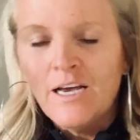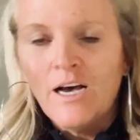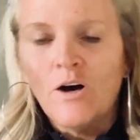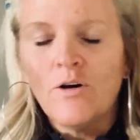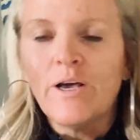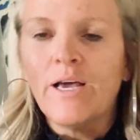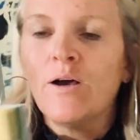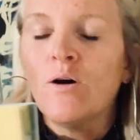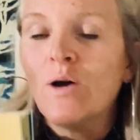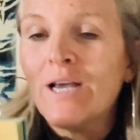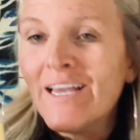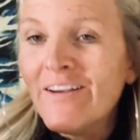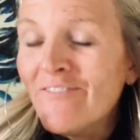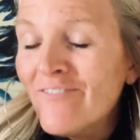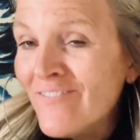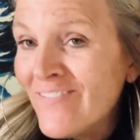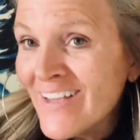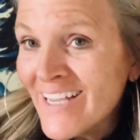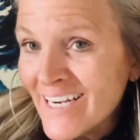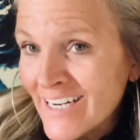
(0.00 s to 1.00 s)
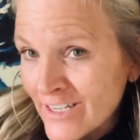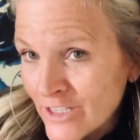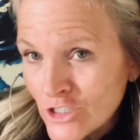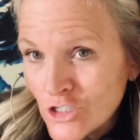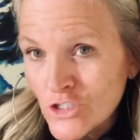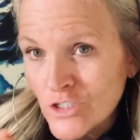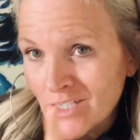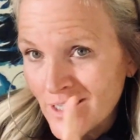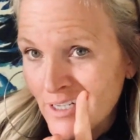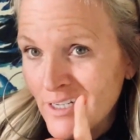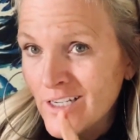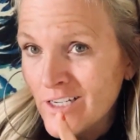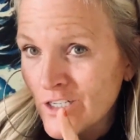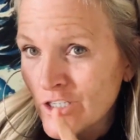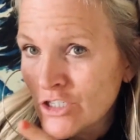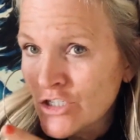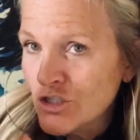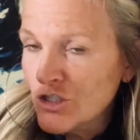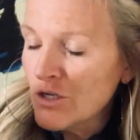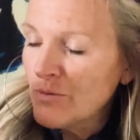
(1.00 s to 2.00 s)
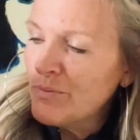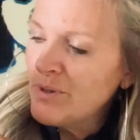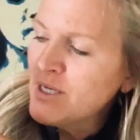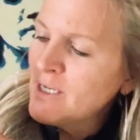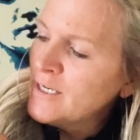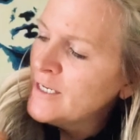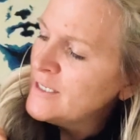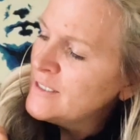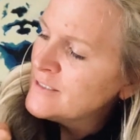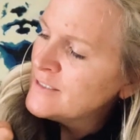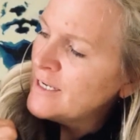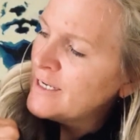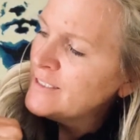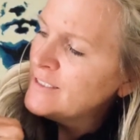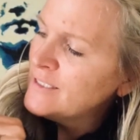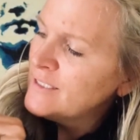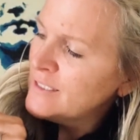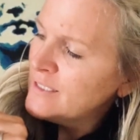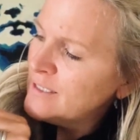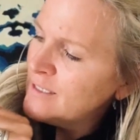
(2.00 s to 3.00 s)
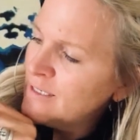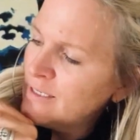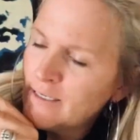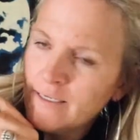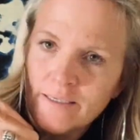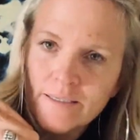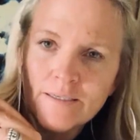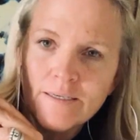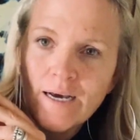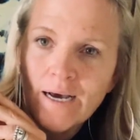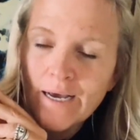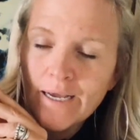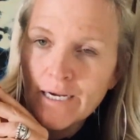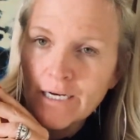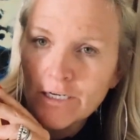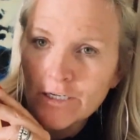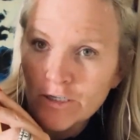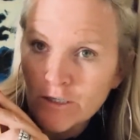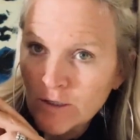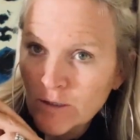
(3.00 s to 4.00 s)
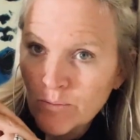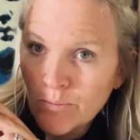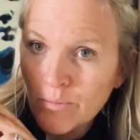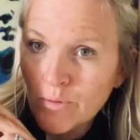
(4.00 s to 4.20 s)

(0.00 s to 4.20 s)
Okay, finished-ish because I did an entire